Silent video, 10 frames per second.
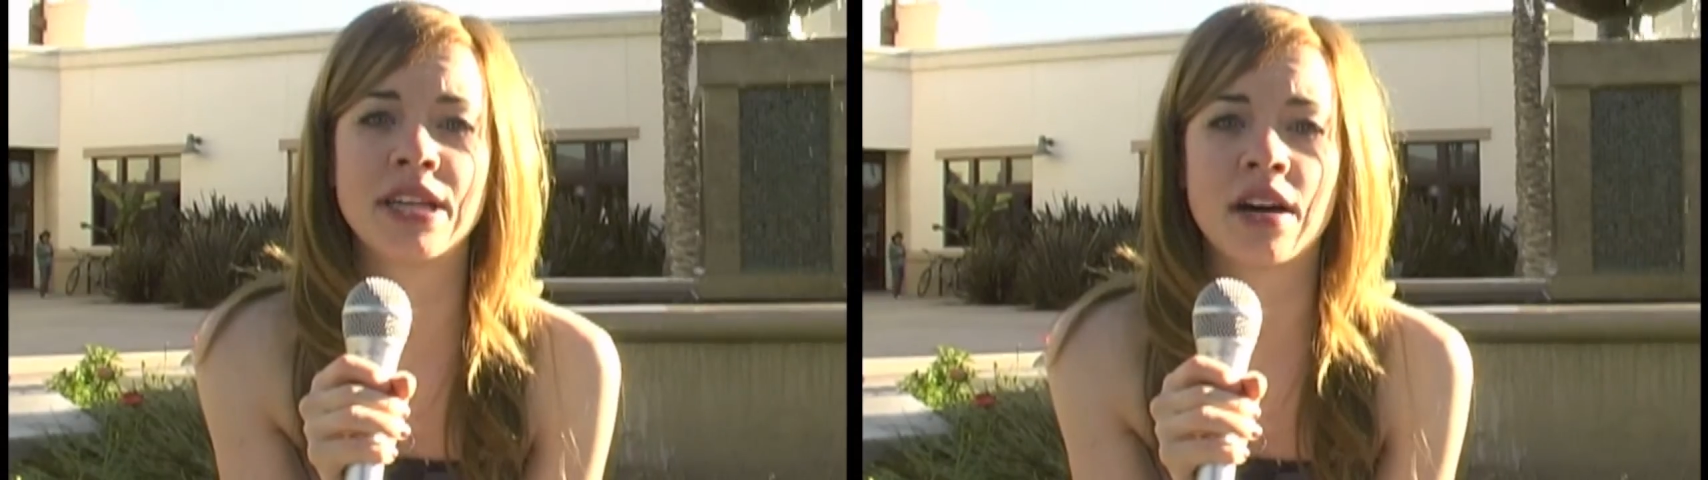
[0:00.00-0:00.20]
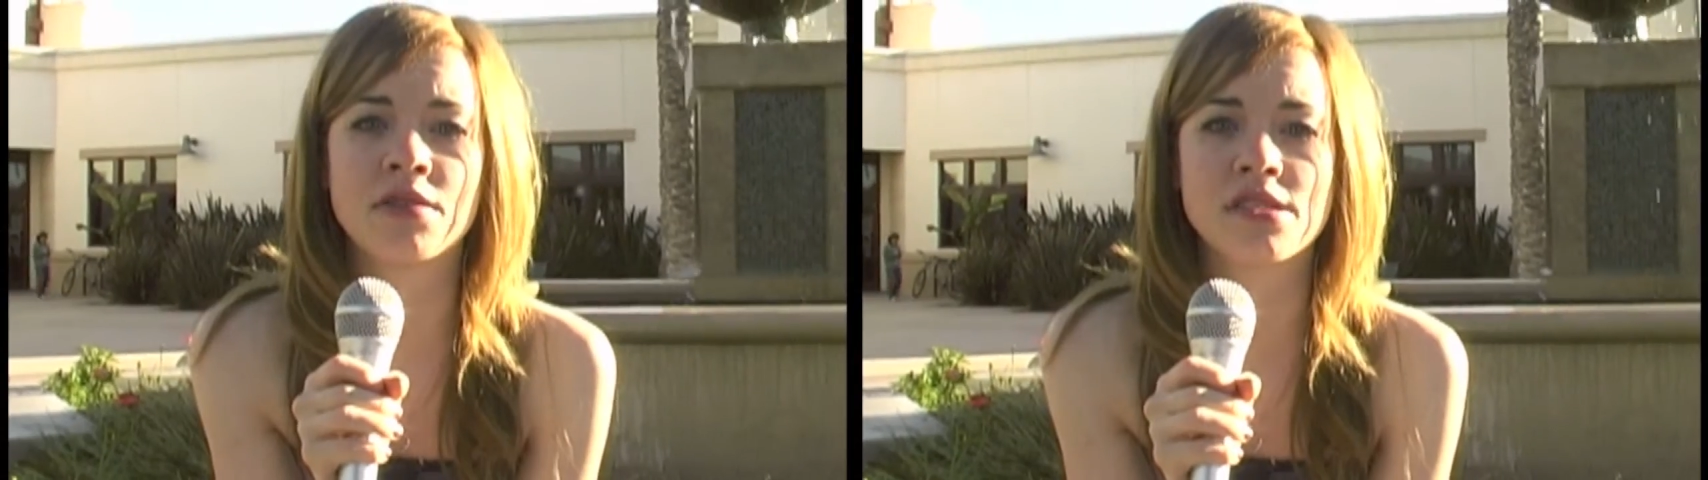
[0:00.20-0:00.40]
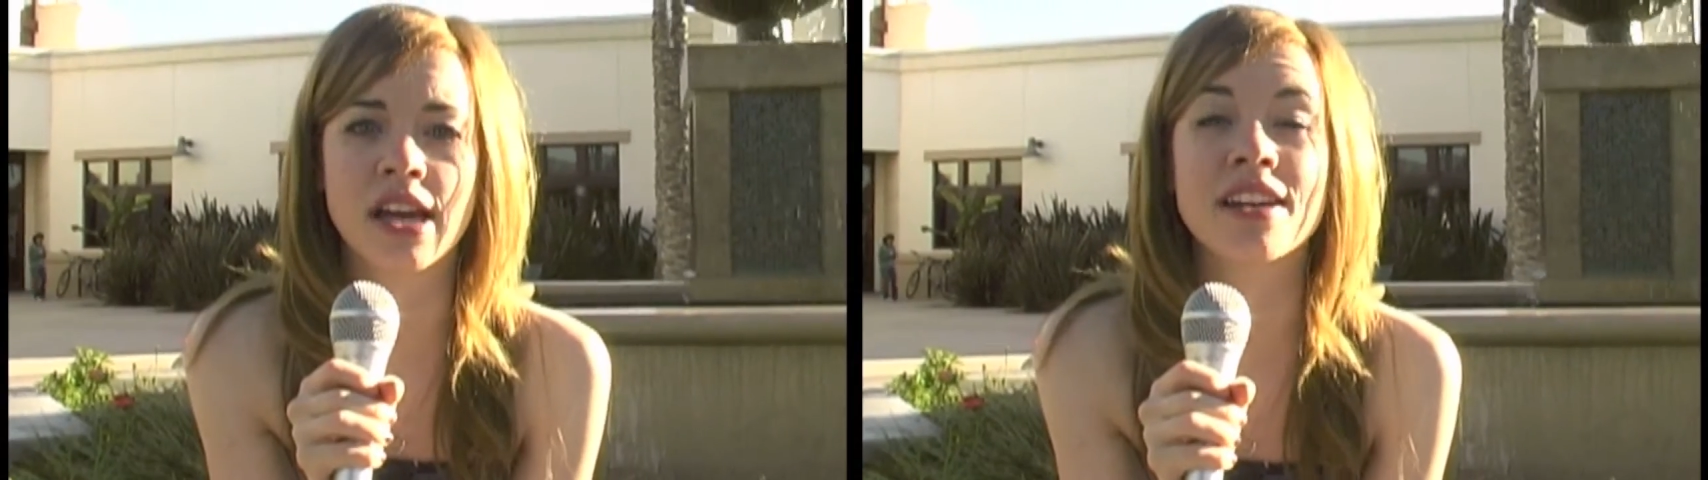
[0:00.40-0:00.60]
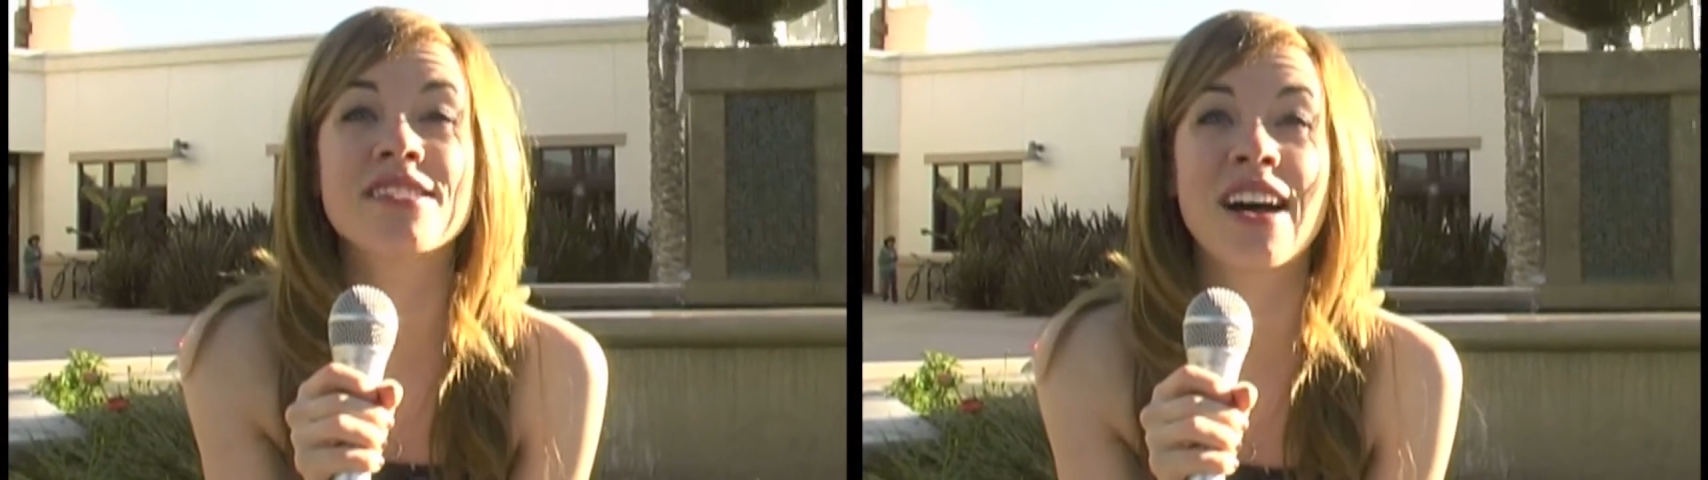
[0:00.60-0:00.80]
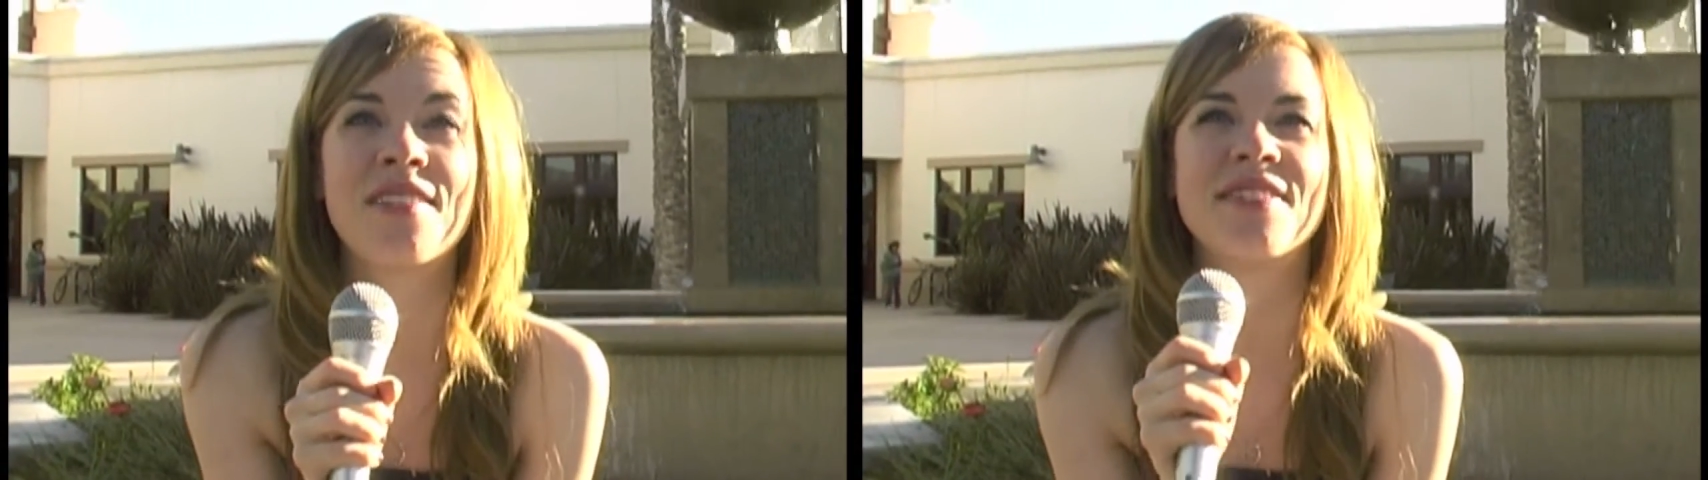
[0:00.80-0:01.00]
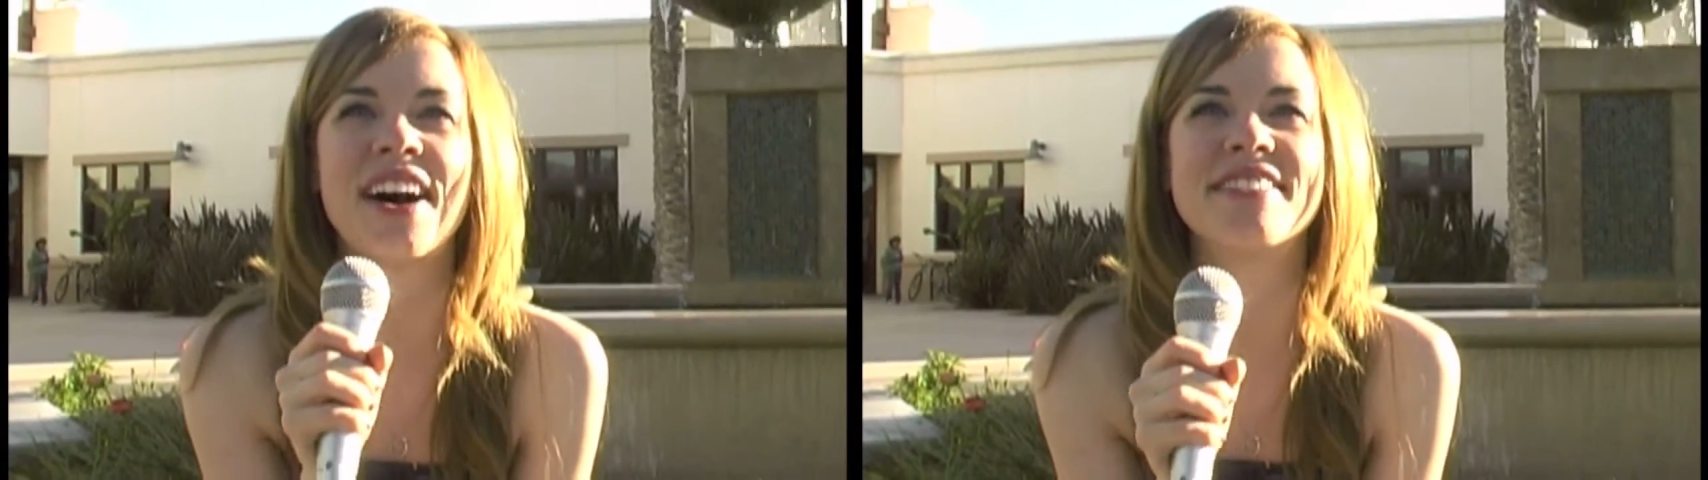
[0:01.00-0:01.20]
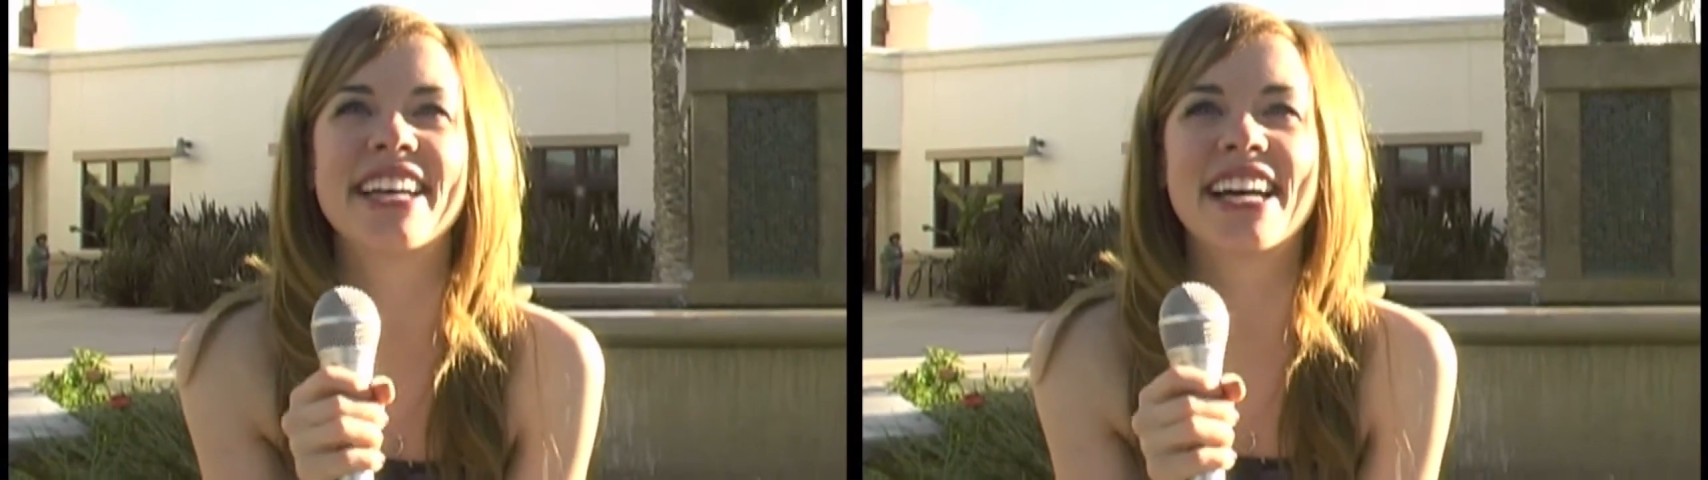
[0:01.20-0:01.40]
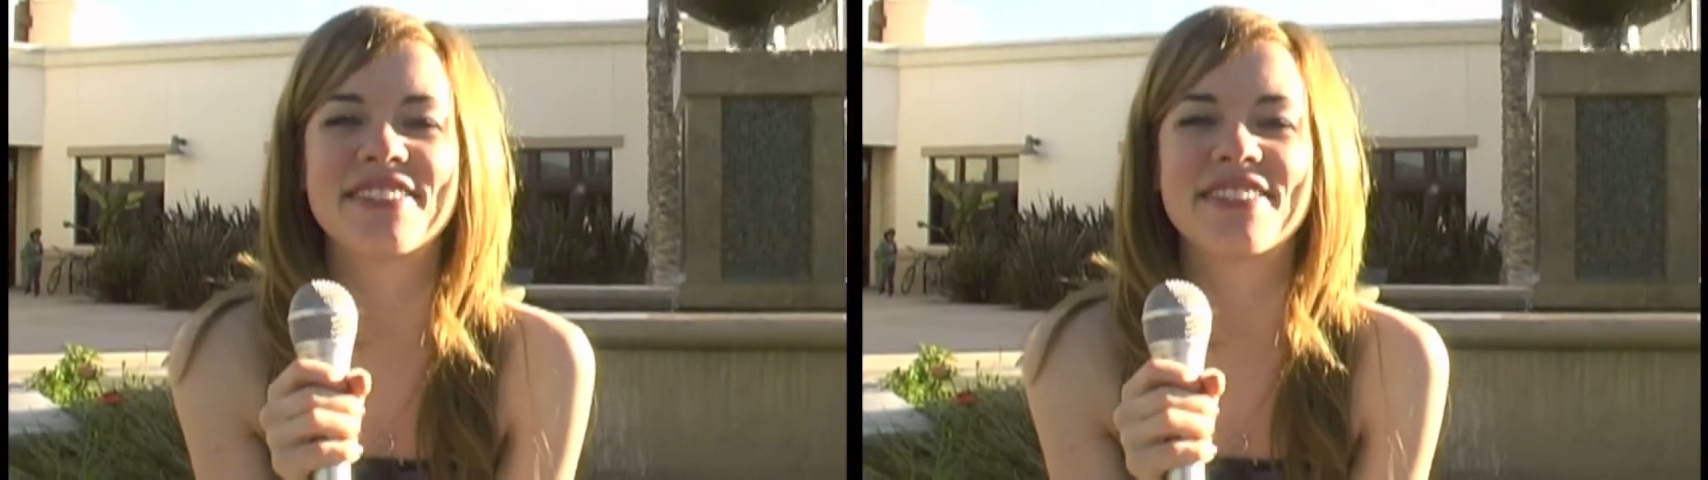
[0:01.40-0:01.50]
out and was like, "Stop, mom, dad.